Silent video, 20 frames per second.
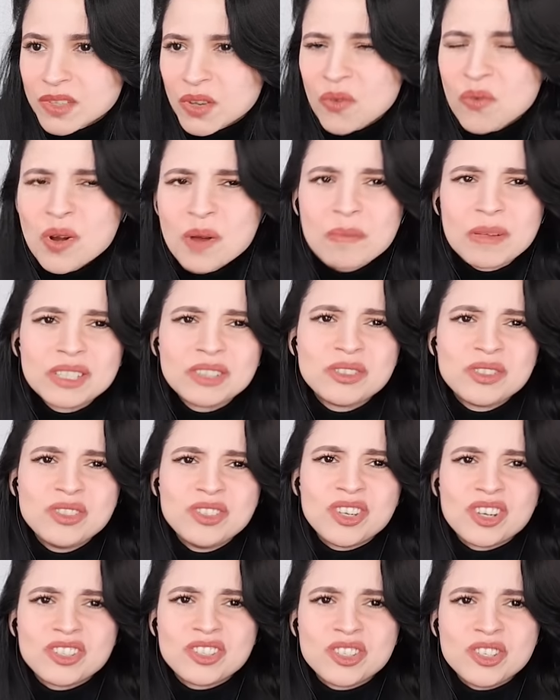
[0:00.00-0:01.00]
Who am I to
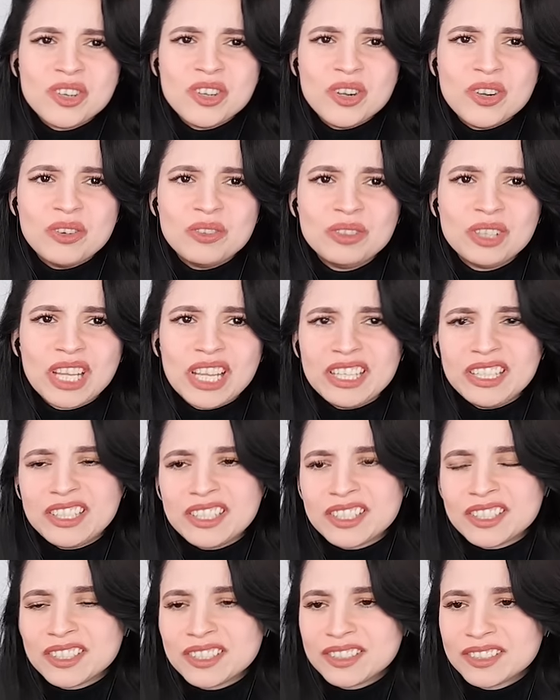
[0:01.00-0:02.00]
judge, you know,
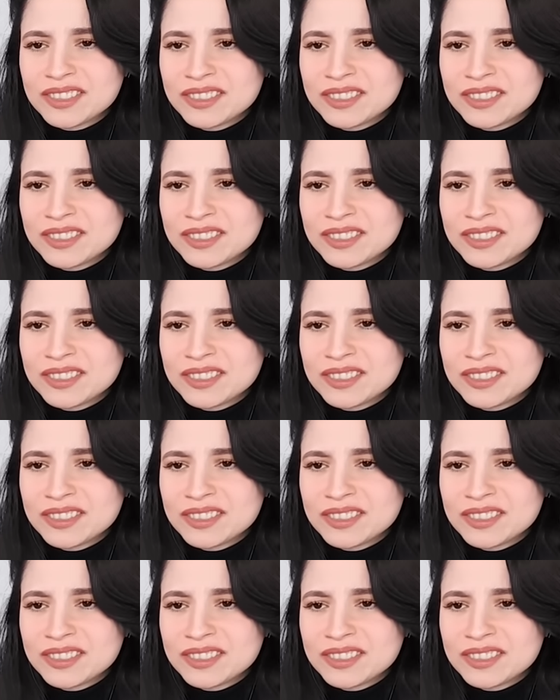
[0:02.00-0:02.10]
like?